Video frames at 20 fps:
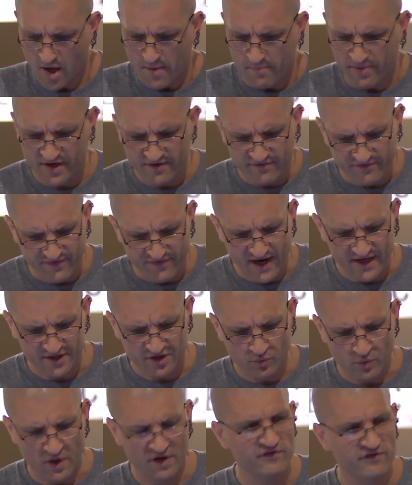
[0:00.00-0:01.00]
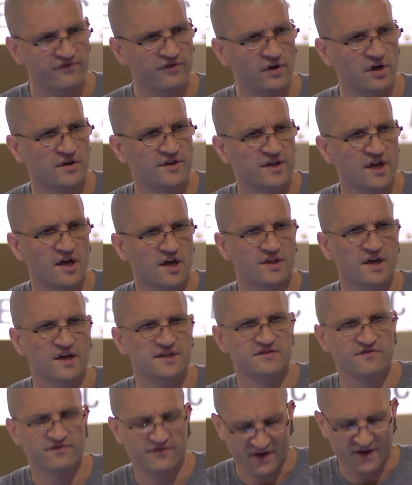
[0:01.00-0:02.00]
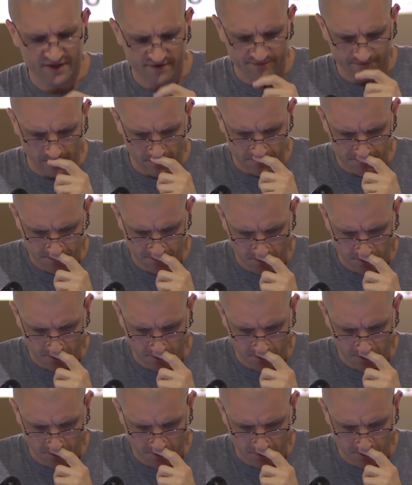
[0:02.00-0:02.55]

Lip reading: But in fact, the one follow the other as effect follows